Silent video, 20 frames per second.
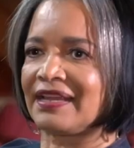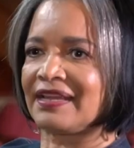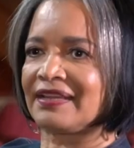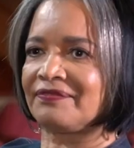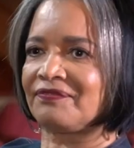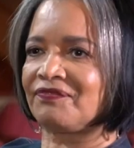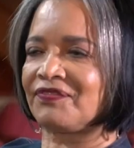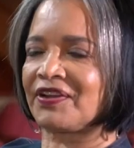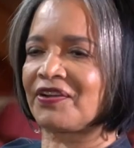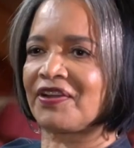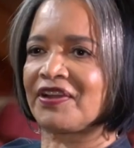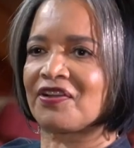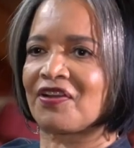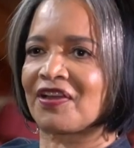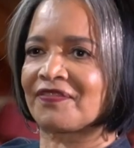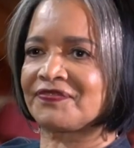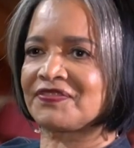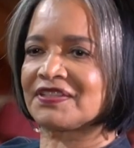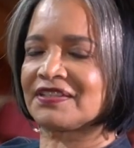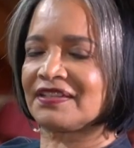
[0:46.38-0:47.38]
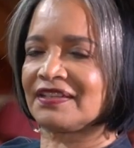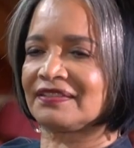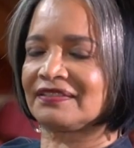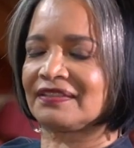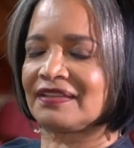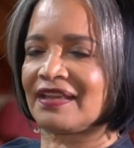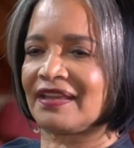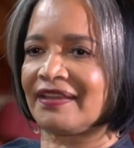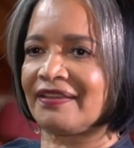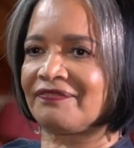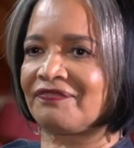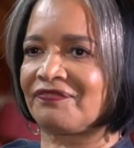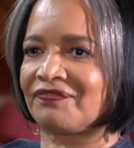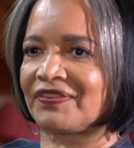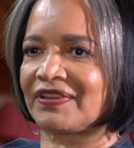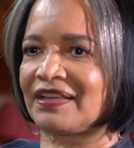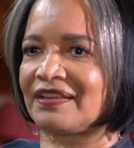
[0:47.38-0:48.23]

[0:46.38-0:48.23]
And very often in life,